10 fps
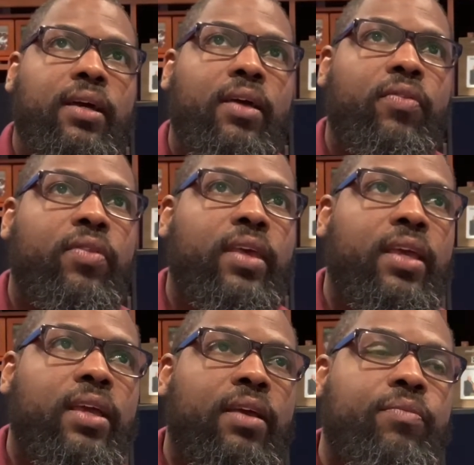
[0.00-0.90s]

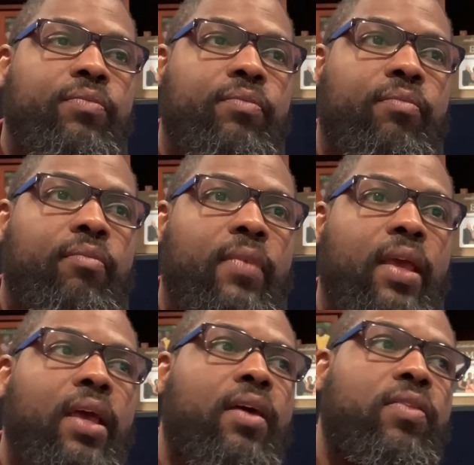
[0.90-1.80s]
the
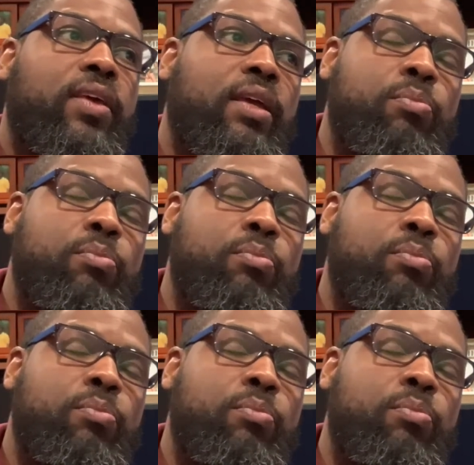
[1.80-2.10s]
the